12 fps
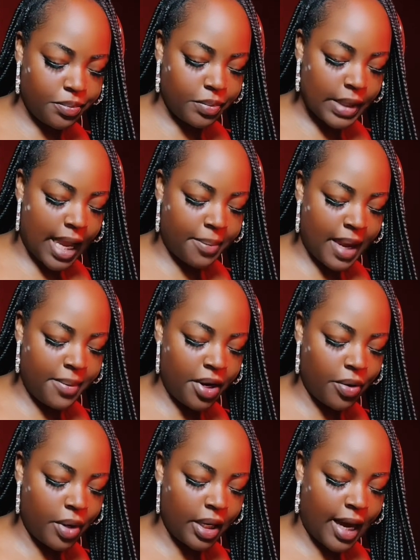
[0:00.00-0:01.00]
Like maybe
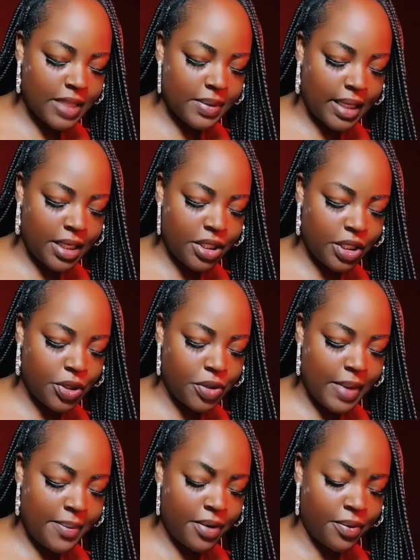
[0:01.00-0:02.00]
you're going to cosmetology school.
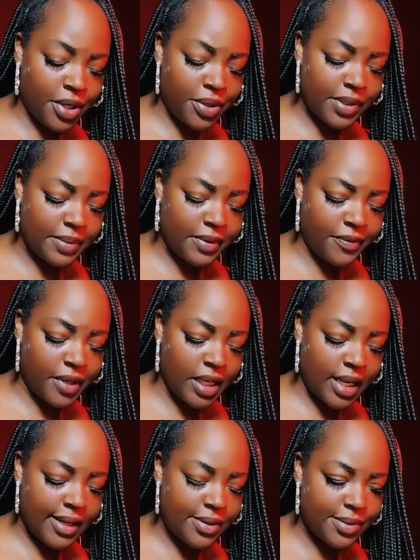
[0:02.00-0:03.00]
Maybe you want to do something for
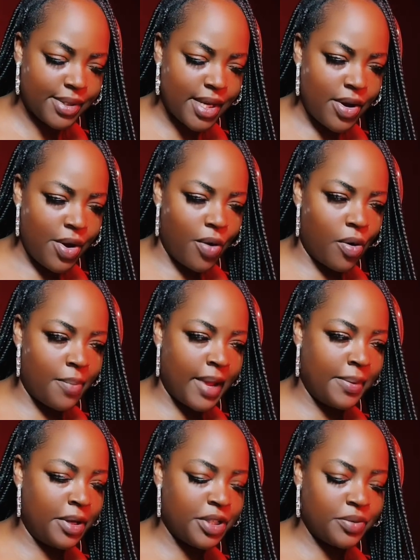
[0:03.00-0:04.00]
nails, or
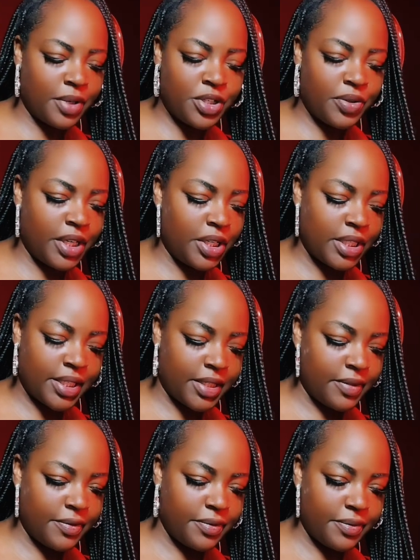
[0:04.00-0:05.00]
maybe you just want to treat
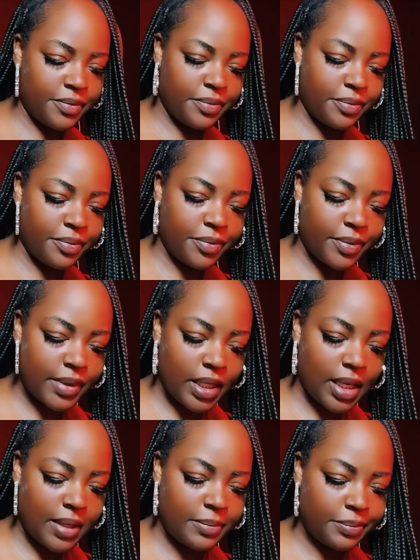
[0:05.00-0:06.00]
yourself.
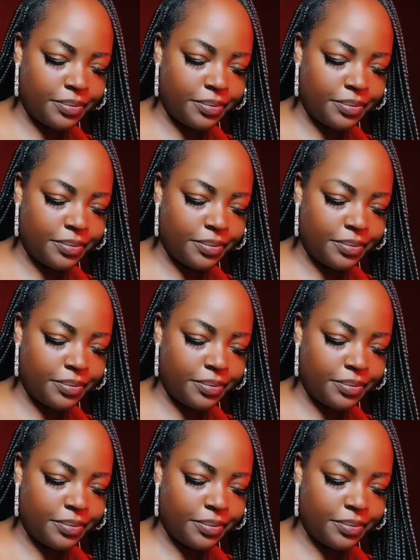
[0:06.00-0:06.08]
Okay.